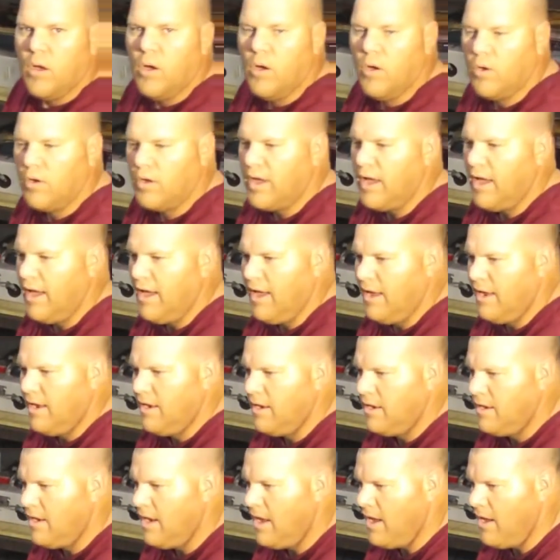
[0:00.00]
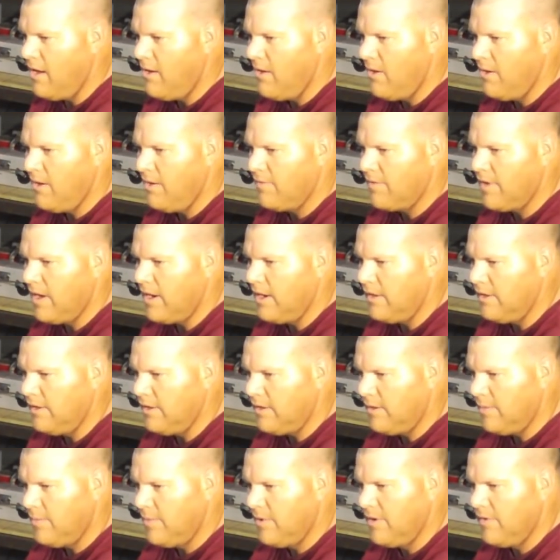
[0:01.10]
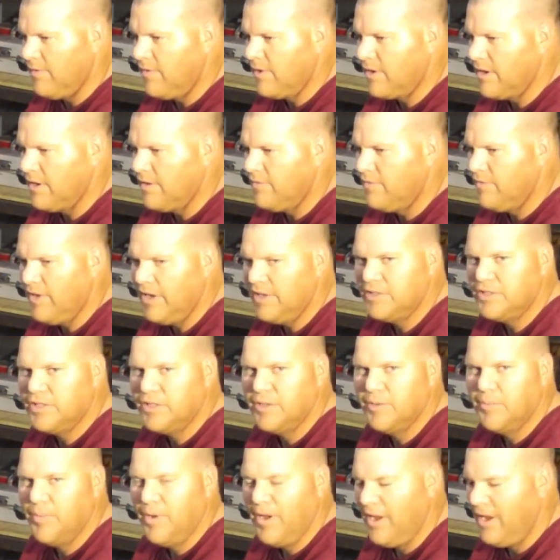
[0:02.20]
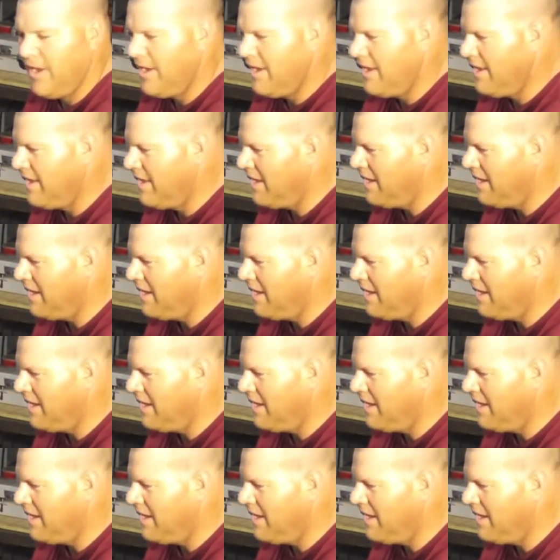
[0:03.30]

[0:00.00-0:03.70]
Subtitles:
Okay, now I've got a little bit of a confession to make.